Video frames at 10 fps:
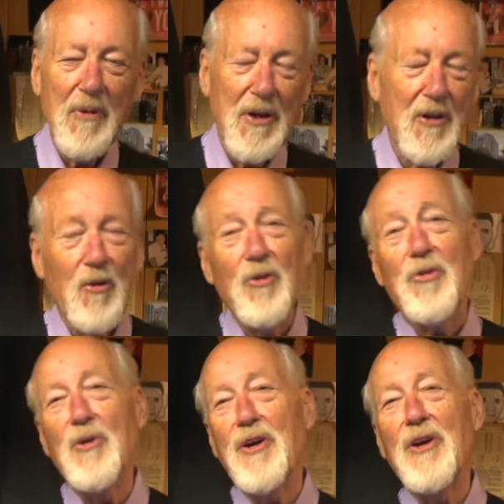And of
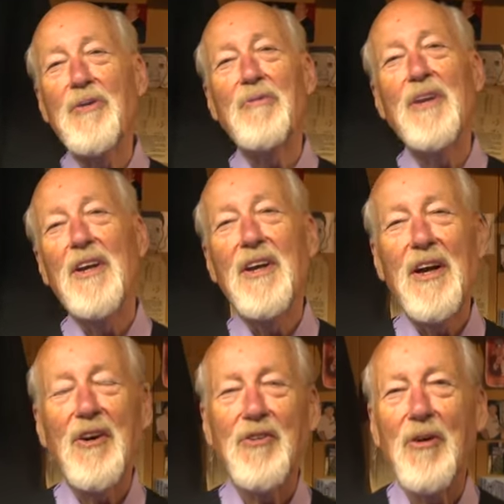course, when you
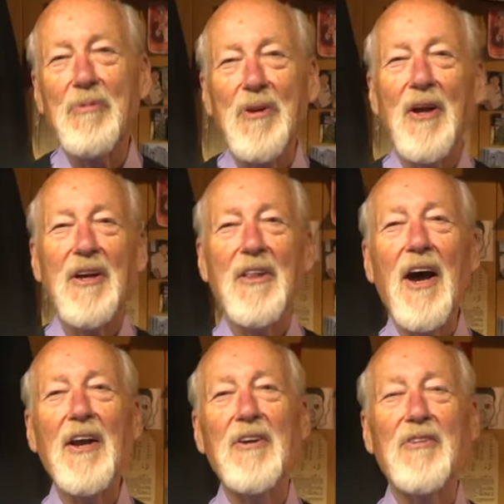hear something like
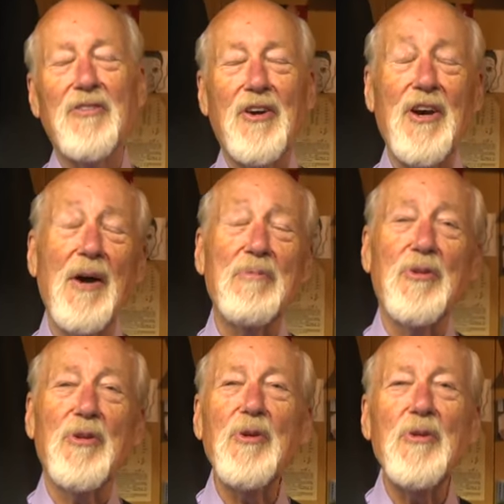that, you say,
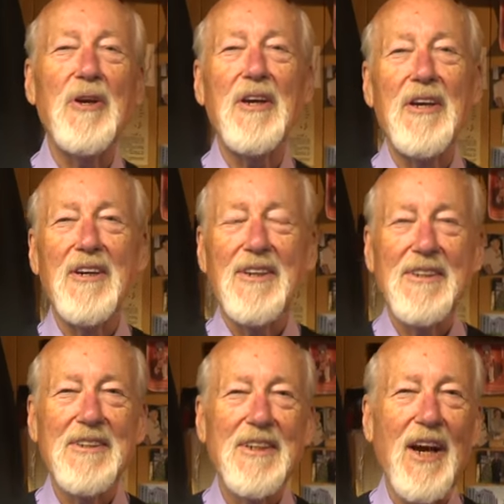"Absolutely, uh,
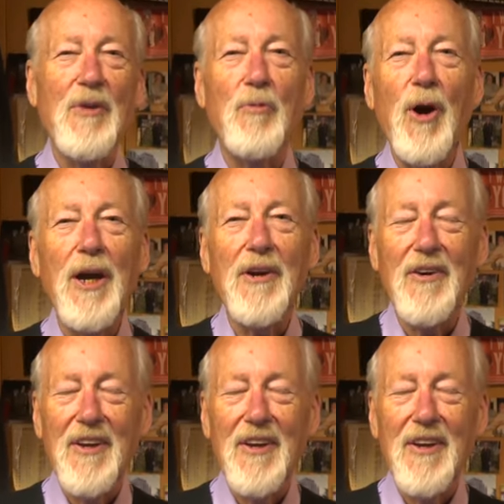can't wait."